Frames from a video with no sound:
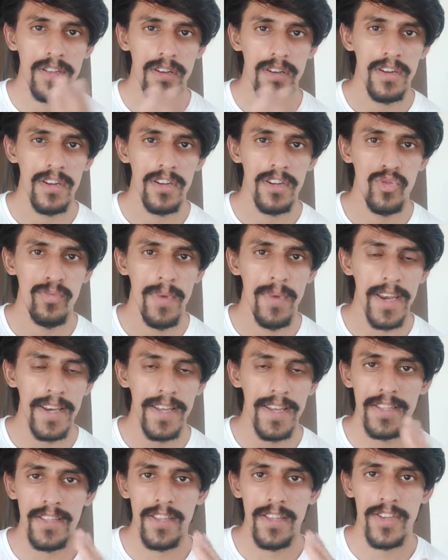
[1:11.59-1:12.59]
to
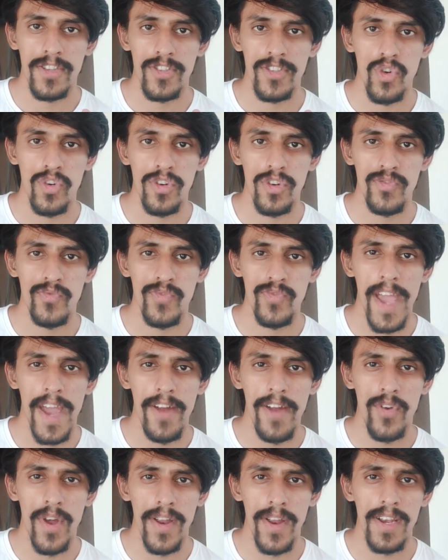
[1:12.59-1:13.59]
market the restaurants, we
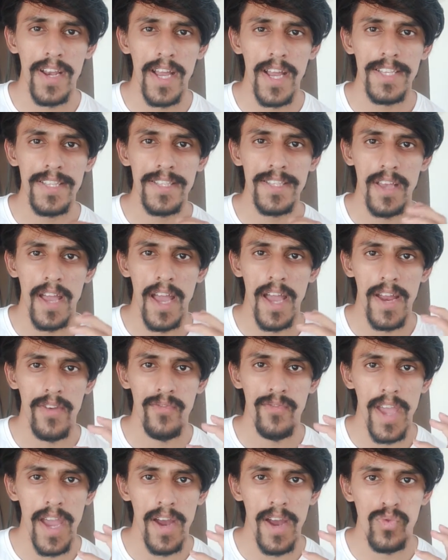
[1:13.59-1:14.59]
have to analyze
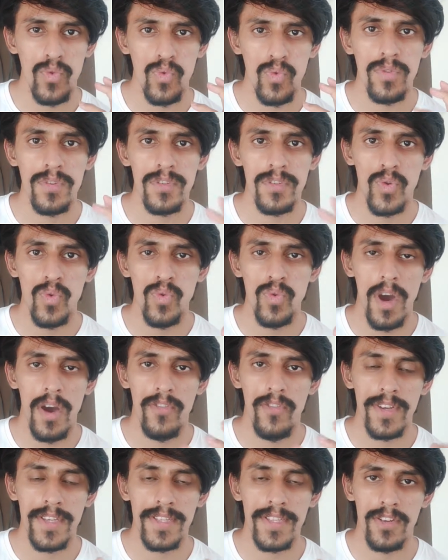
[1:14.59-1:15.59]
and we have to do
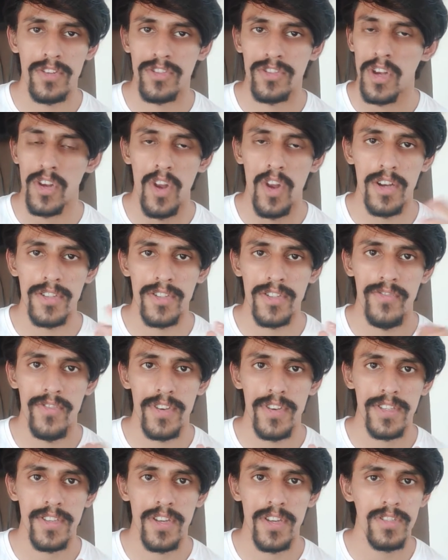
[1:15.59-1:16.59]
a research, lots of
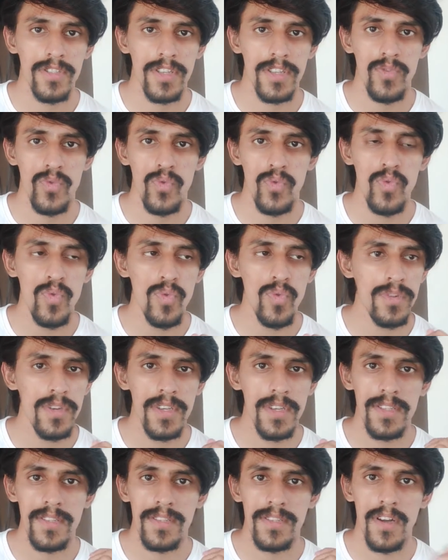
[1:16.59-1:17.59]
research, that who
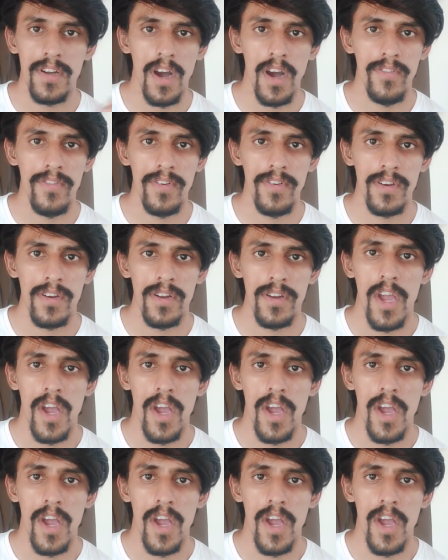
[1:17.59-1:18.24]
is our